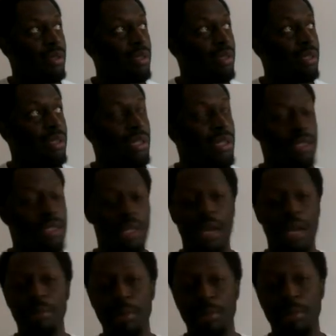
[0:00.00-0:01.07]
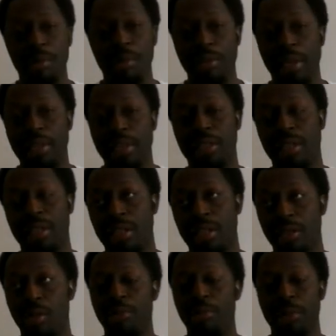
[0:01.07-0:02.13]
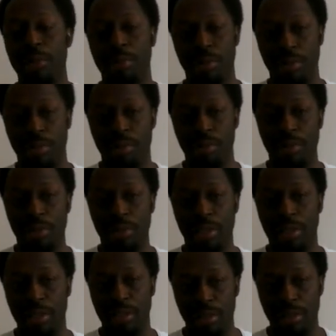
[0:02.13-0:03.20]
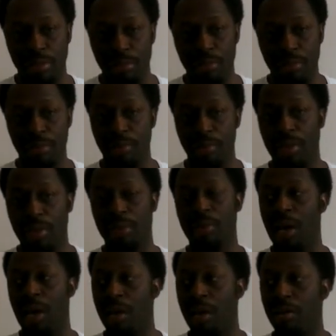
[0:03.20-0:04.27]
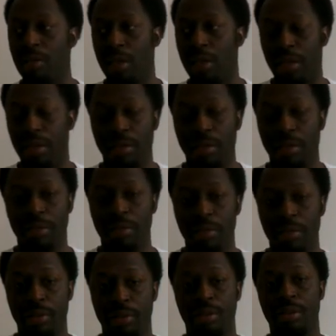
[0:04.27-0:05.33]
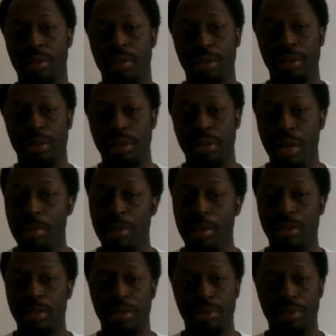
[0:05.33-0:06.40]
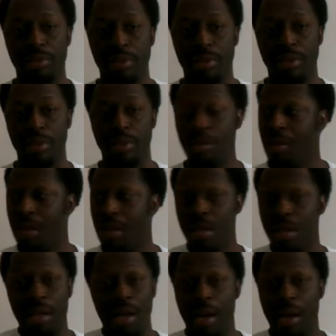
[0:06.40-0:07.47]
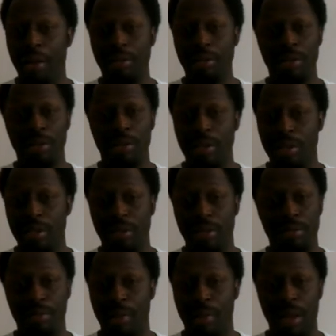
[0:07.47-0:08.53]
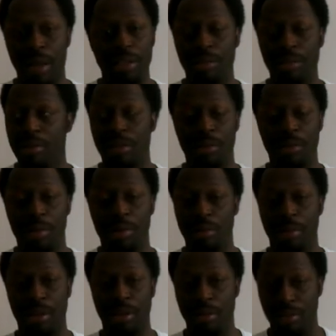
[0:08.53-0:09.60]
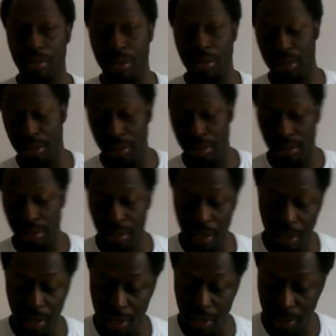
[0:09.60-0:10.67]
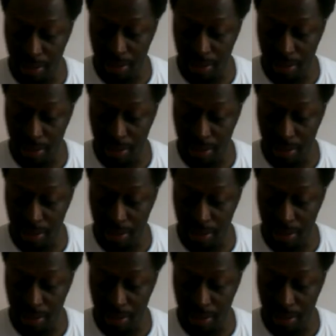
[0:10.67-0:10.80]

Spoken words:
there's a lot of people on LinkedIn that know people on LinkedIn before they even got on there. That makes a difference. I don't know any. I didn't know anybody on LinkedIn, and